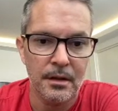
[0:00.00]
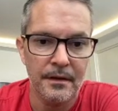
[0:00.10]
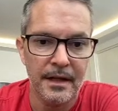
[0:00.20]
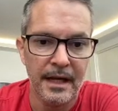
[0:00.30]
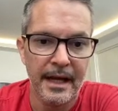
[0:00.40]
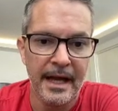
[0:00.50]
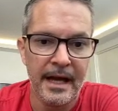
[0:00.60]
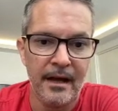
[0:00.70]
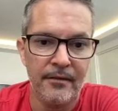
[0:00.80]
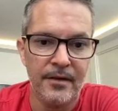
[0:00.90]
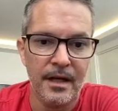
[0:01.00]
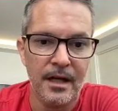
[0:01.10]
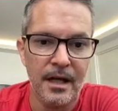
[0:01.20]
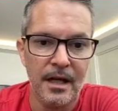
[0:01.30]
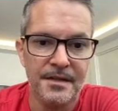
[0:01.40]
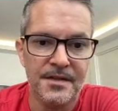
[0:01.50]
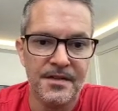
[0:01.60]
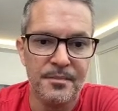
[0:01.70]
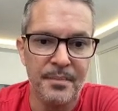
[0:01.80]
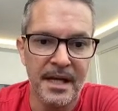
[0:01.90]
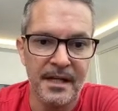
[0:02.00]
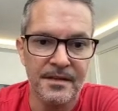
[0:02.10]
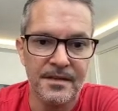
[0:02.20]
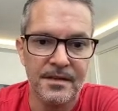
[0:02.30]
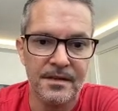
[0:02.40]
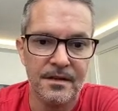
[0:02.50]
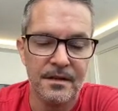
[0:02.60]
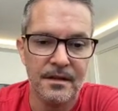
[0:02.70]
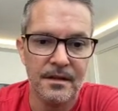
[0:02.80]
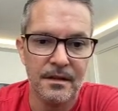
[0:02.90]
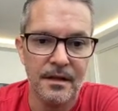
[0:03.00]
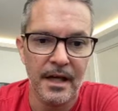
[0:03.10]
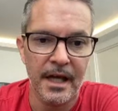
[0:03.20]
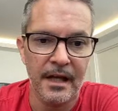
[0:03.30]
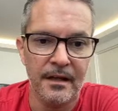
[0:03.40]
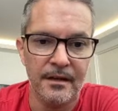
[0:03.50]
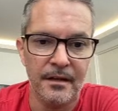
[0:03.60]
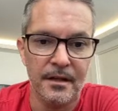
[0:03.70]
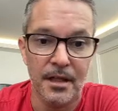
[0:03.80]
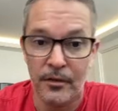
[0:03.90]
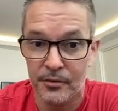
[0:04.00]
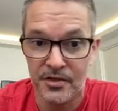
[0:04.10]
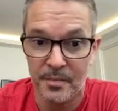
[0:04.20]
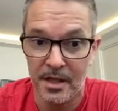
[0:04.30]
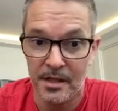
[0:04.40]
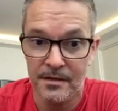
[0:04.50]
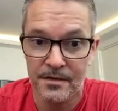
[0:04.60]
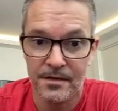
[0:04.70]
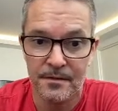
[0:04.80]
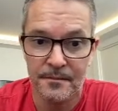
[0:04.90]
Then I have a space and another space.